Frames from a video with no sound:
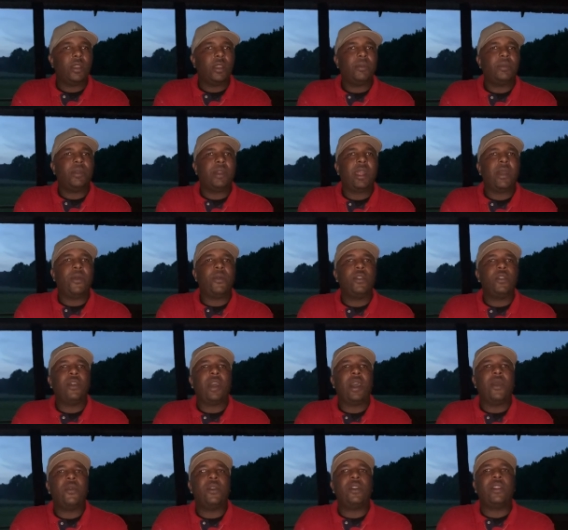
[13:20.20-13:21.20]
But I
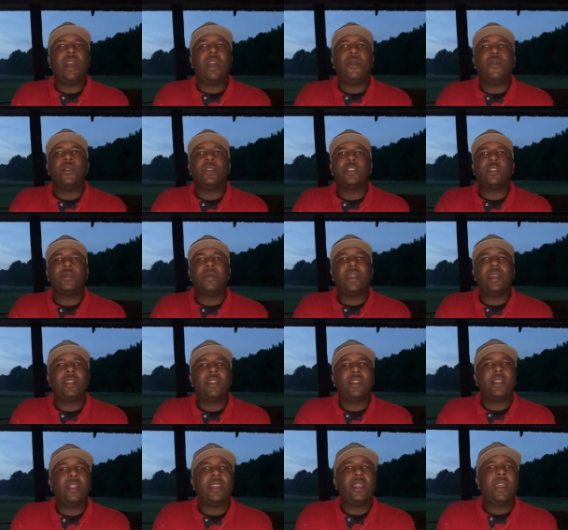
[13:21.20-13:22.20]
want somebody
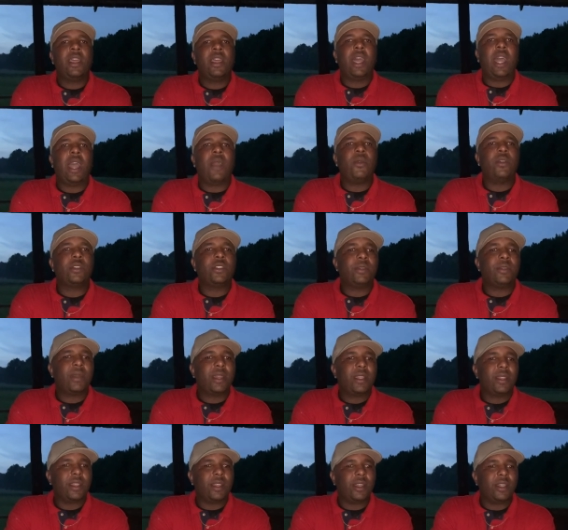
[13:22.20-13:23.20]

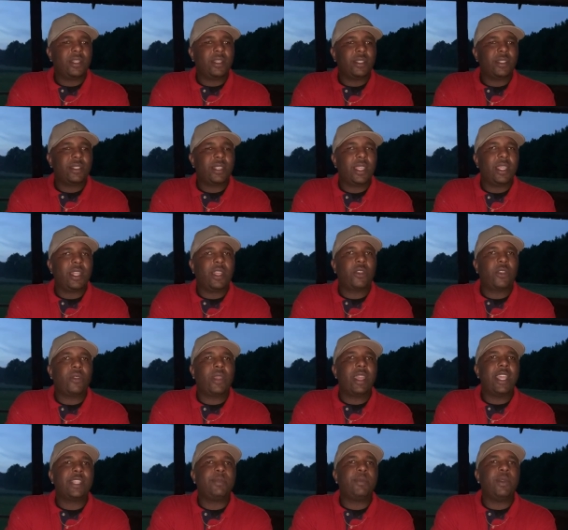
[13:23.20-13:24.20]
to understand and
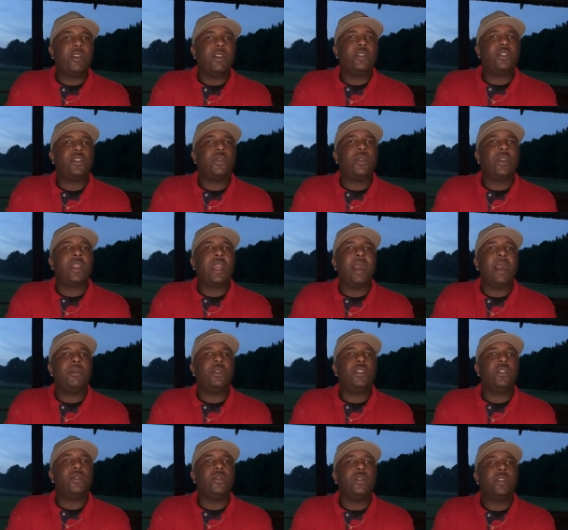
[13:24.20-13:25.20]
grasp on to what
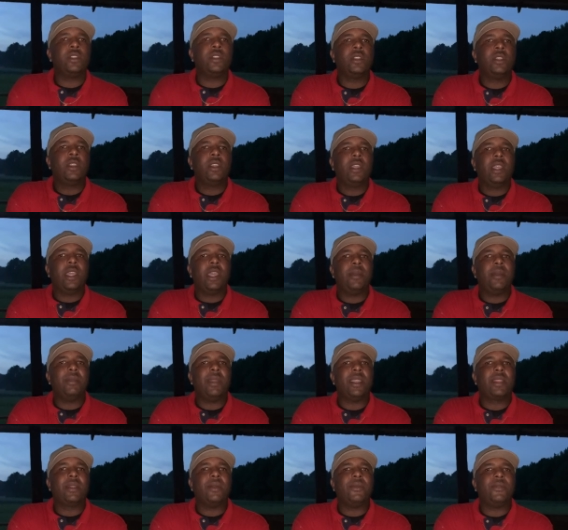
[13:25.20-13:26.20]
I'm doing and
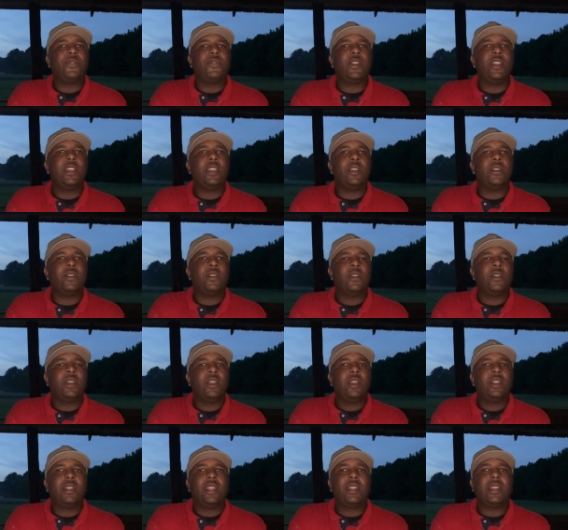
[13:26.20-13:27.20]
make them feel
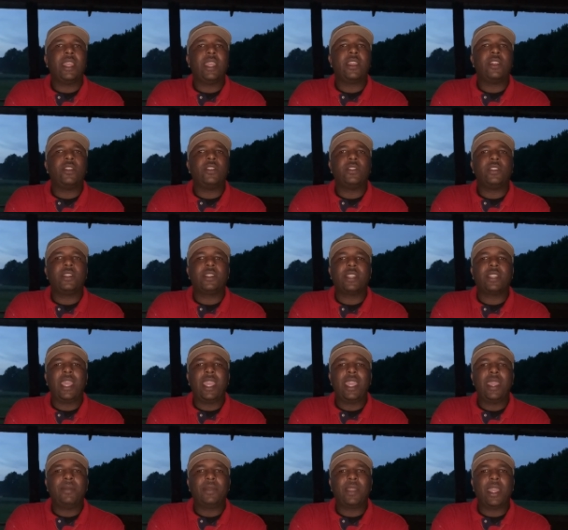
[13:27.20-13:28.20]
that they can do the
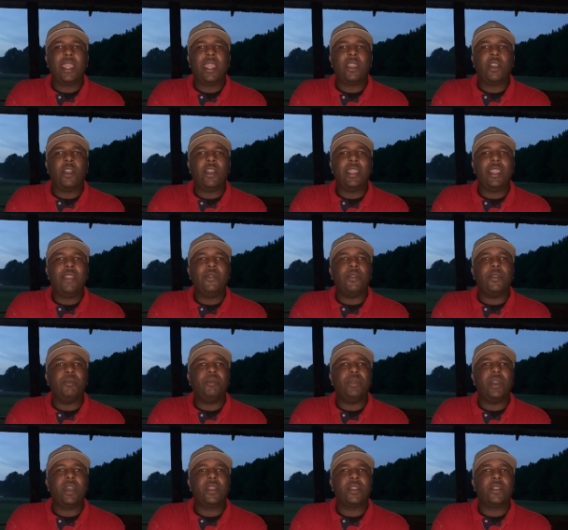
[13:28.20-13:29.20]
same thing or even
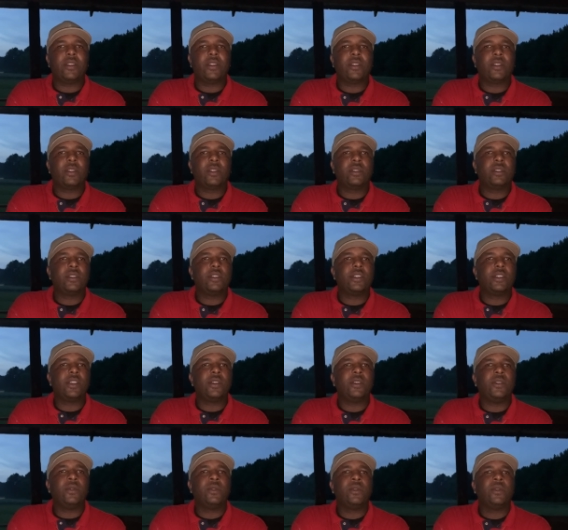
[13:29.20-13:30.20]
better. So